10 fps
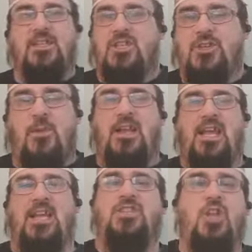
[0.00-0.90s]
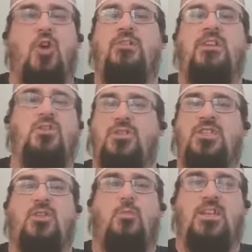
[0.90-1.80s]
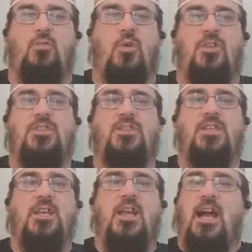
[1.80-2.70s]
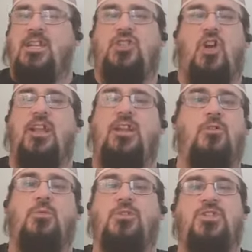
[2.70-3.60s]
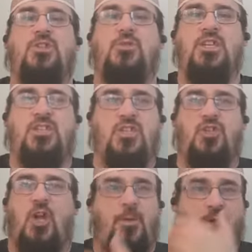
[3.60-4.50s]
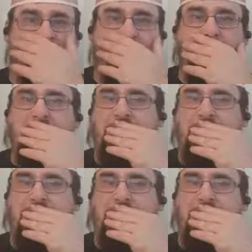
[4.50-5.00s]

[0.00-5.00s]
Somalia has no resources the West wants, and China only wants to use it as a stopover.